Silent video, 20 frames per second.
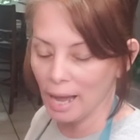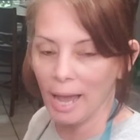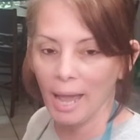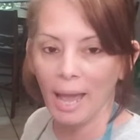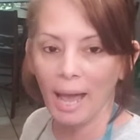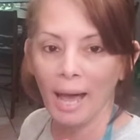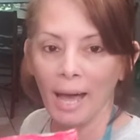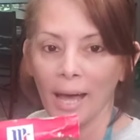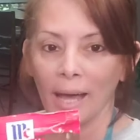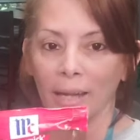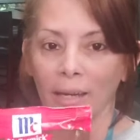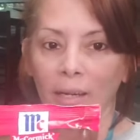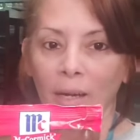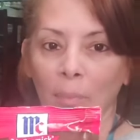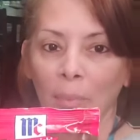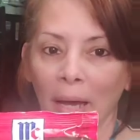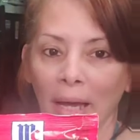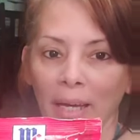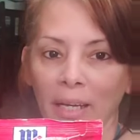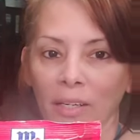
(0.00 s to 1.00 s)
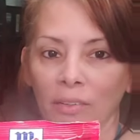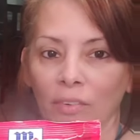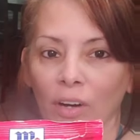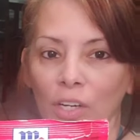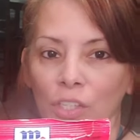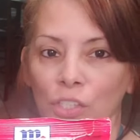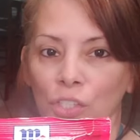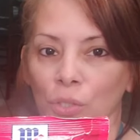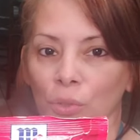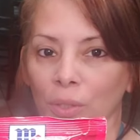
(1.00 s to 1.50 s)
I add a packet of
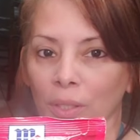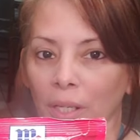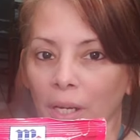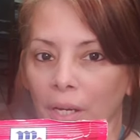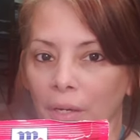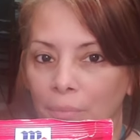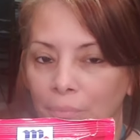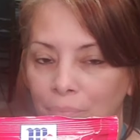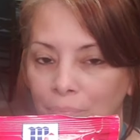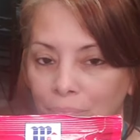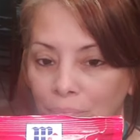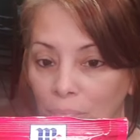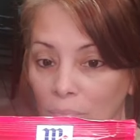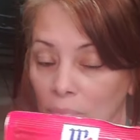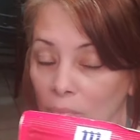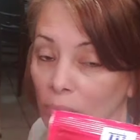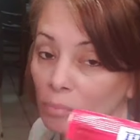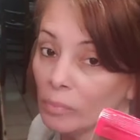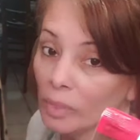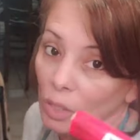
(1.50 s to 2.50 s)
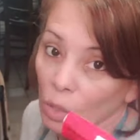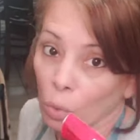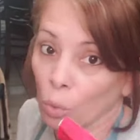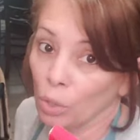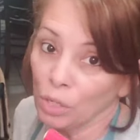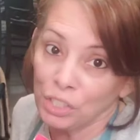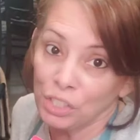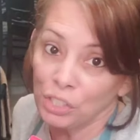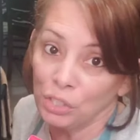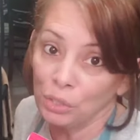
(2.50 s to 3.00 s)
au jus in there,
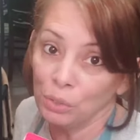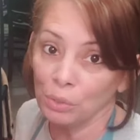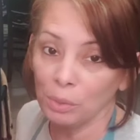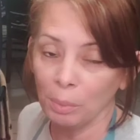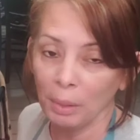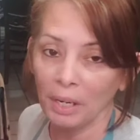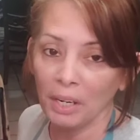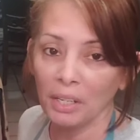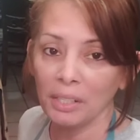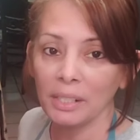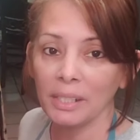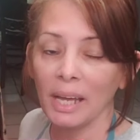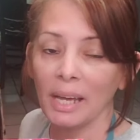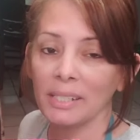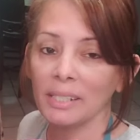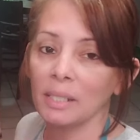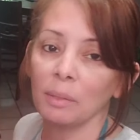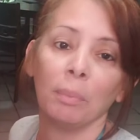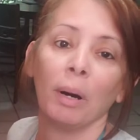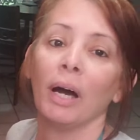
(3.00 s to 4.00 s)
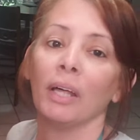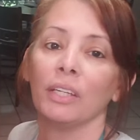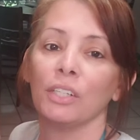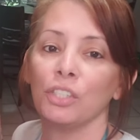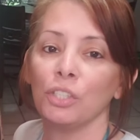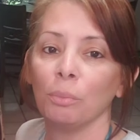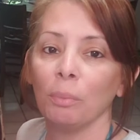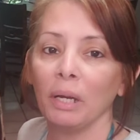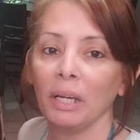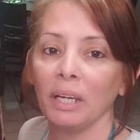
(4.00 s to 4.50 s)
or 2, depending on the size of the pot
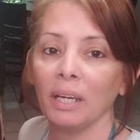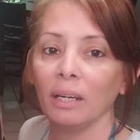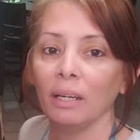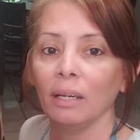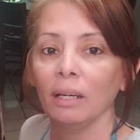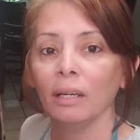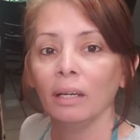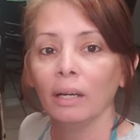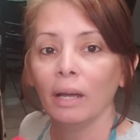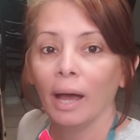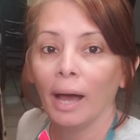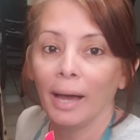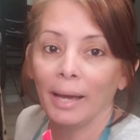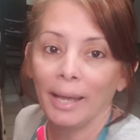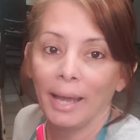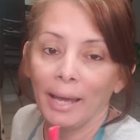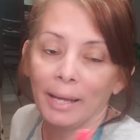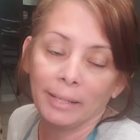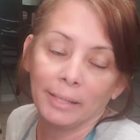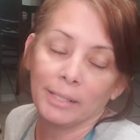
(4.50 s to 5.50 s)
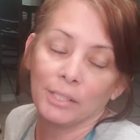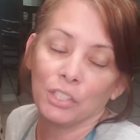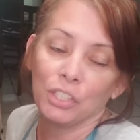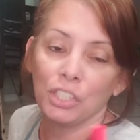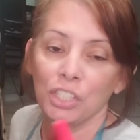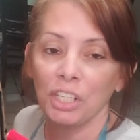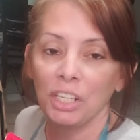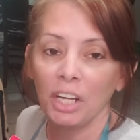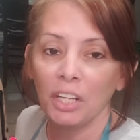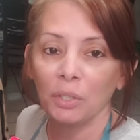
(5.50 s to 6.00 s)
that you're making. Again, it's
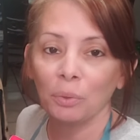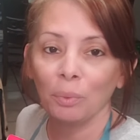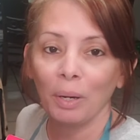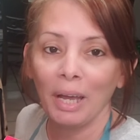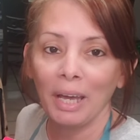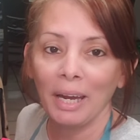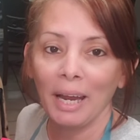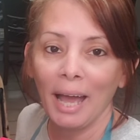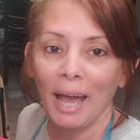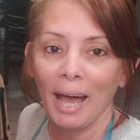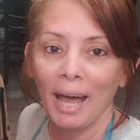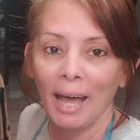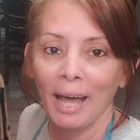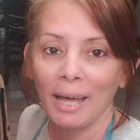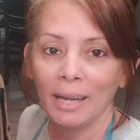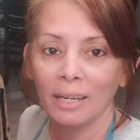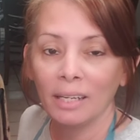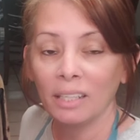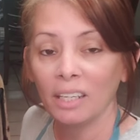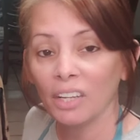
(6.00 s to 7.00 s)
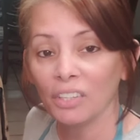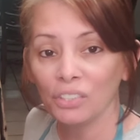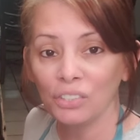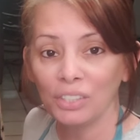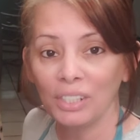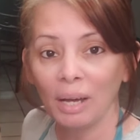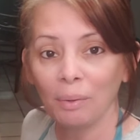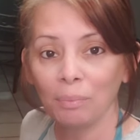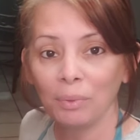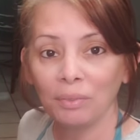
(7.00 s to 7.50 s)
just another way to add another
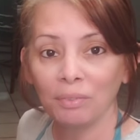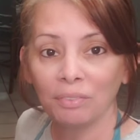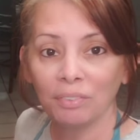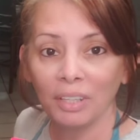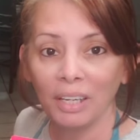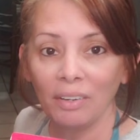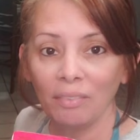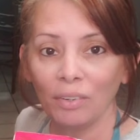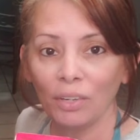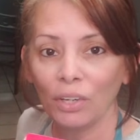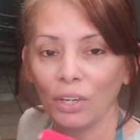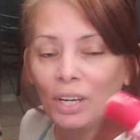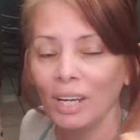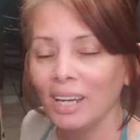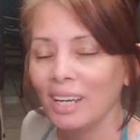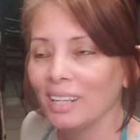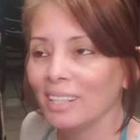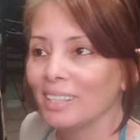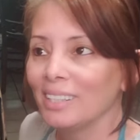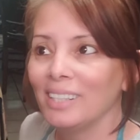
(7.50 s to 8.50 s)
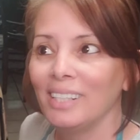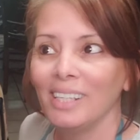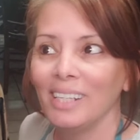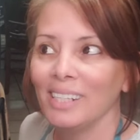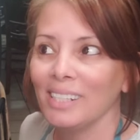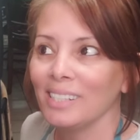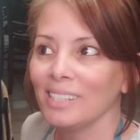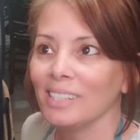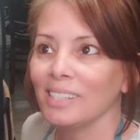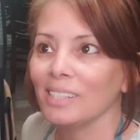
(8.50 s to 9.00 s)
depth of flavor.
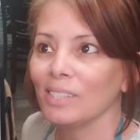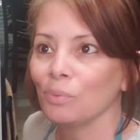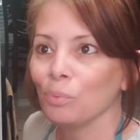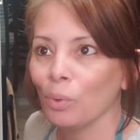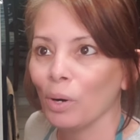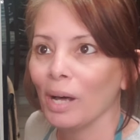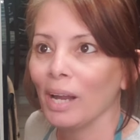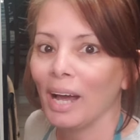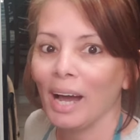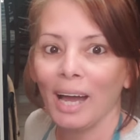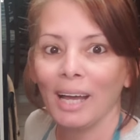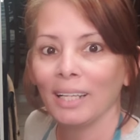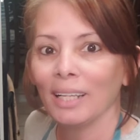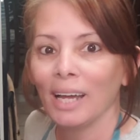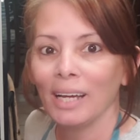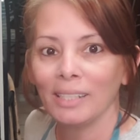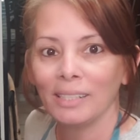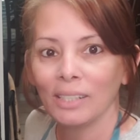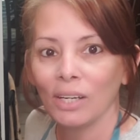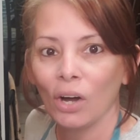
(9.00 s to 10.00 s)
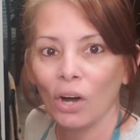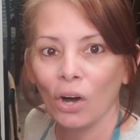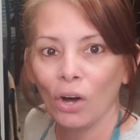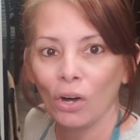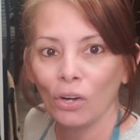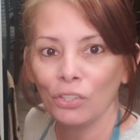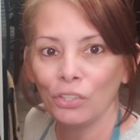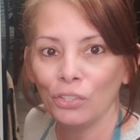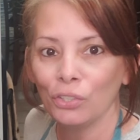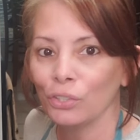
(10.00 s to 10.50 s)
This is what I like to
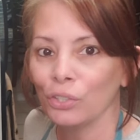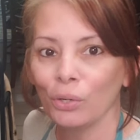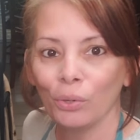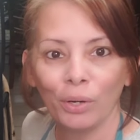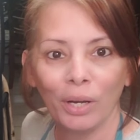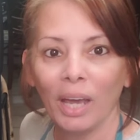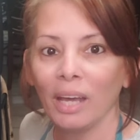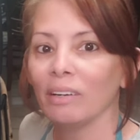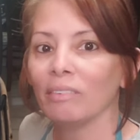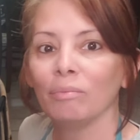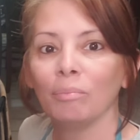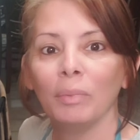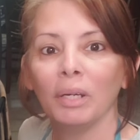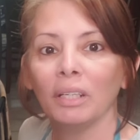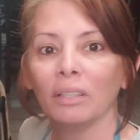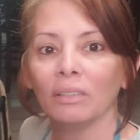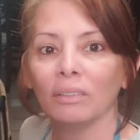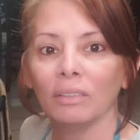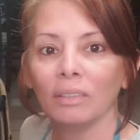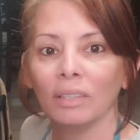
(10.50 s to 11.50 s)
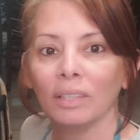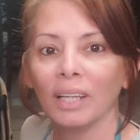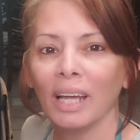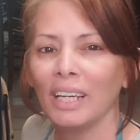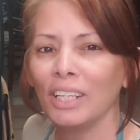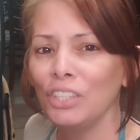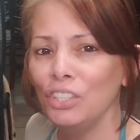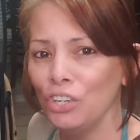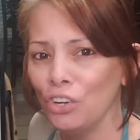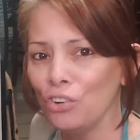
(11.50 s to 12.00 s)
call your creative meal.
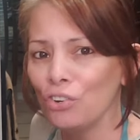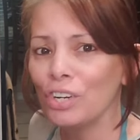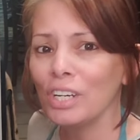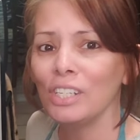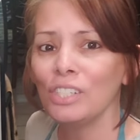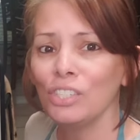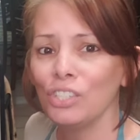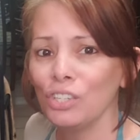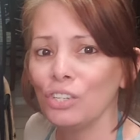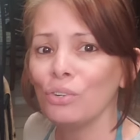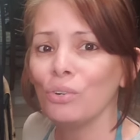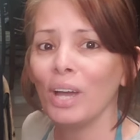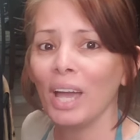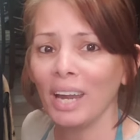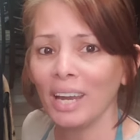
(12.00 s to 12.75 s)
Like, you could do